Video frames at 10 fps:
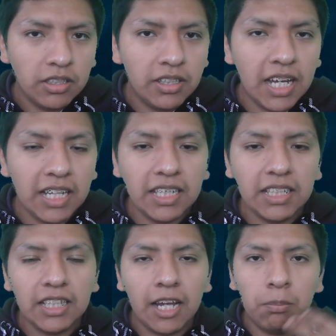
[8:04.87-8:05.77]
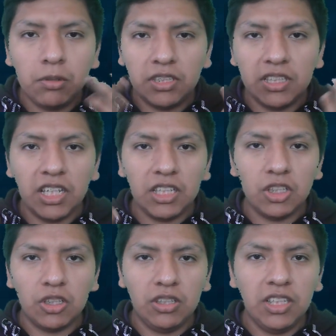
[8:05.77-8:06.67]
That is a
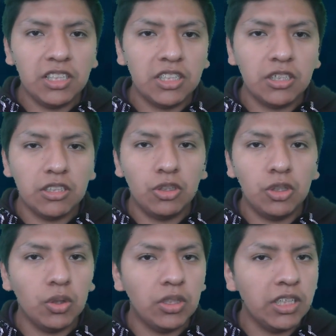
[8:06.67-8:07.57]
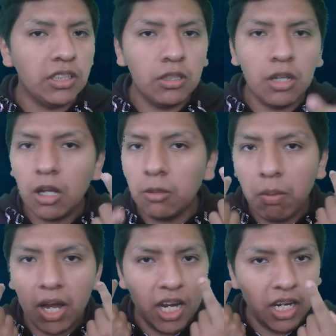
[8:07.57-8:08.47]
possession. You did not
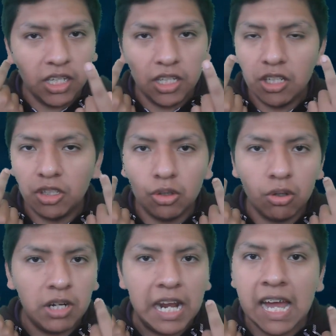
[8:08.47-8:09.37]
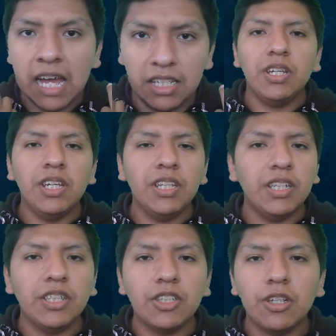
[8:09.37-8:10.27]
buy your eyes. It
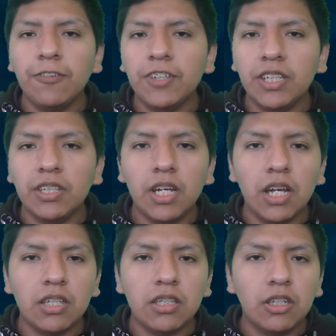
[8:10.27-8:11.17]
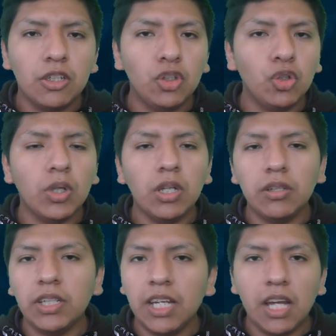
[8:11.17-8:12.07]
is something that you
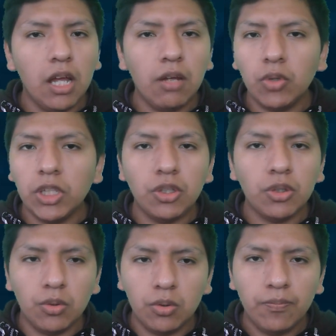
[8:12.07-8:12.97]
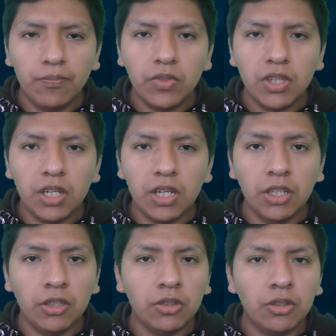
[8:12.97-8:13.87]
already have with you,
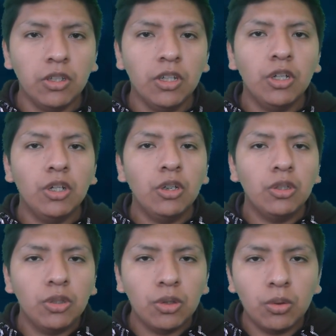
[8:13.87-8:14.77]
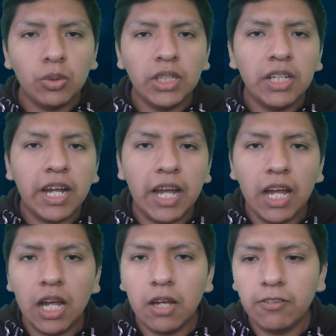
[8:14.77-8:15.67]
and you will
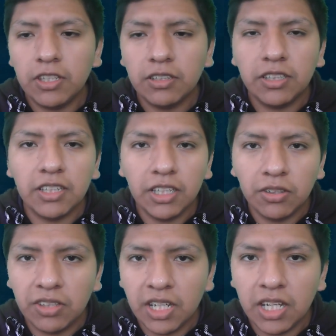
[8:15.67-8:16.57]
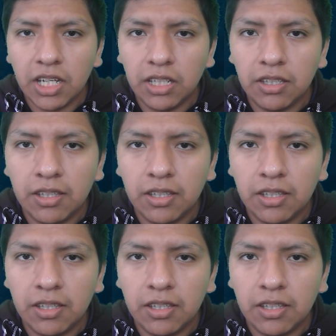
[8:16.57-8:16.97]
have till the day you die.